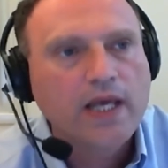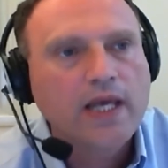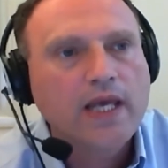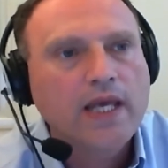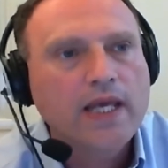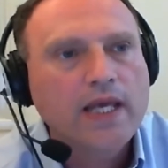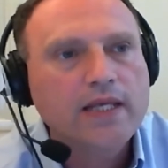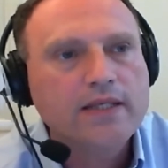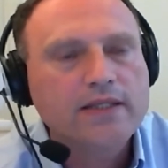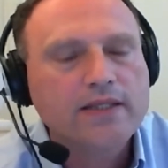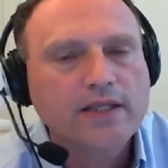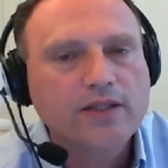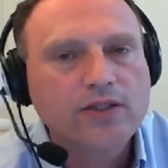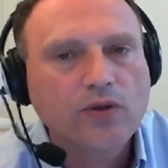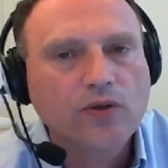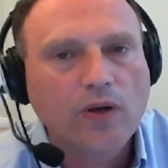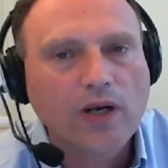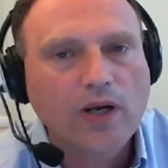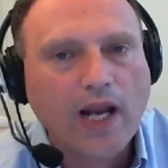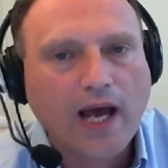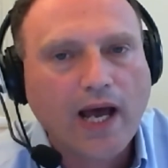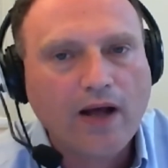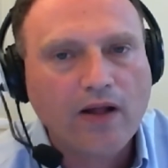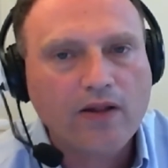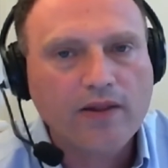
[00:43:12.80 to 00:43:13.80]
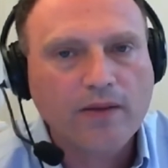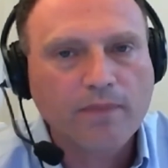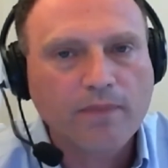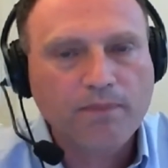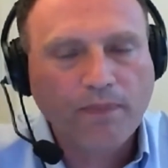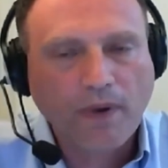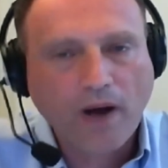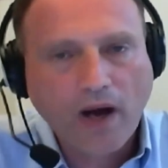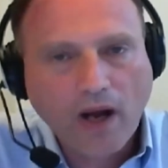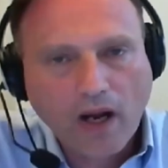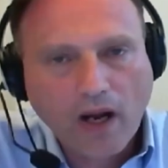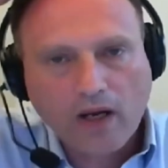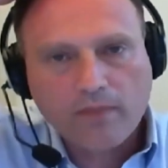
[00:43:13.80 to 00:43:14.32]
is that you allow the
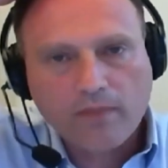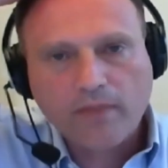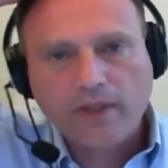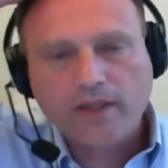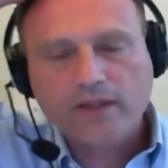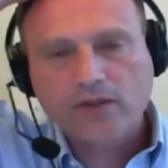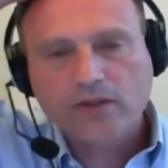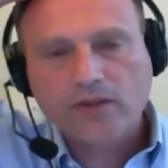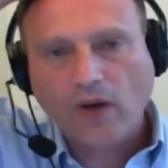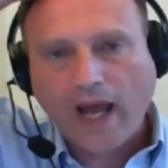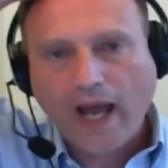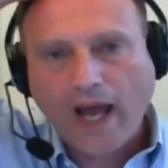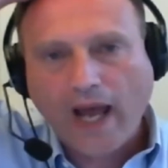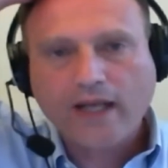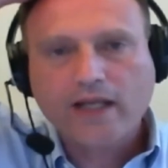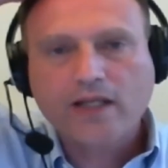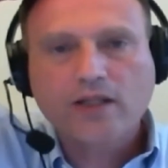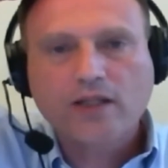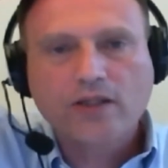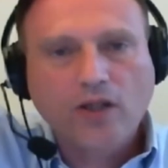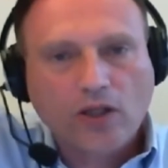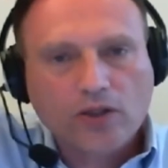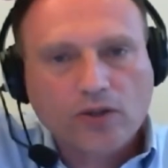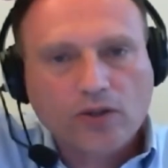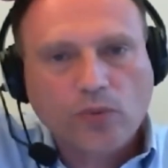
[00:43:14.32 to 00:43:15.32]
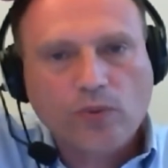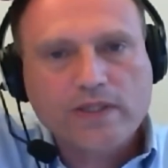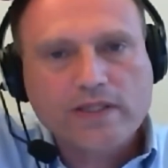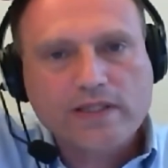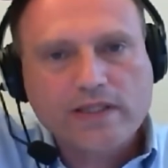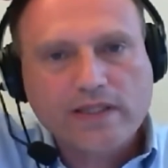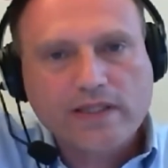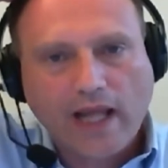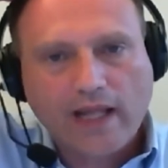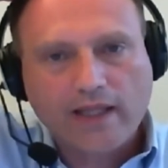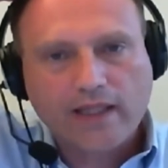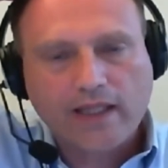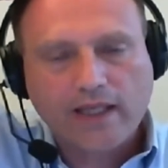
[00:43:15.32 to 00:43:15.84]
parliament to act
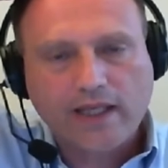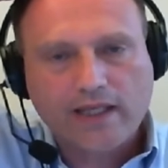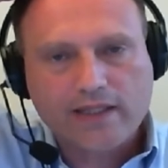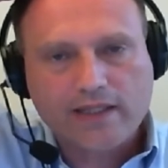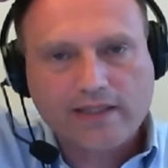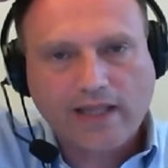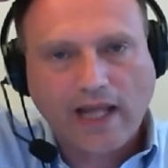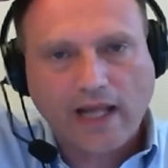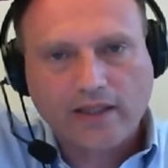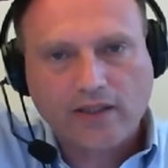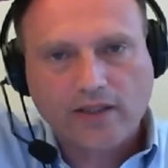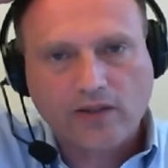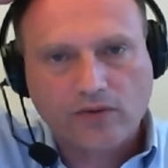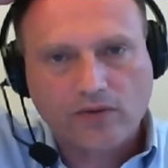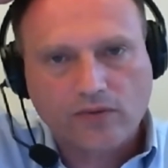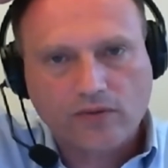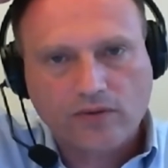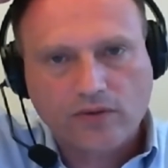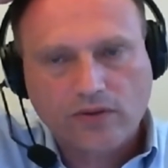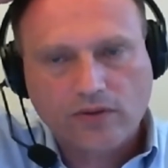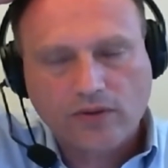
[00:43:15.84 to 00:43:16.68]
notwithstanding a statute.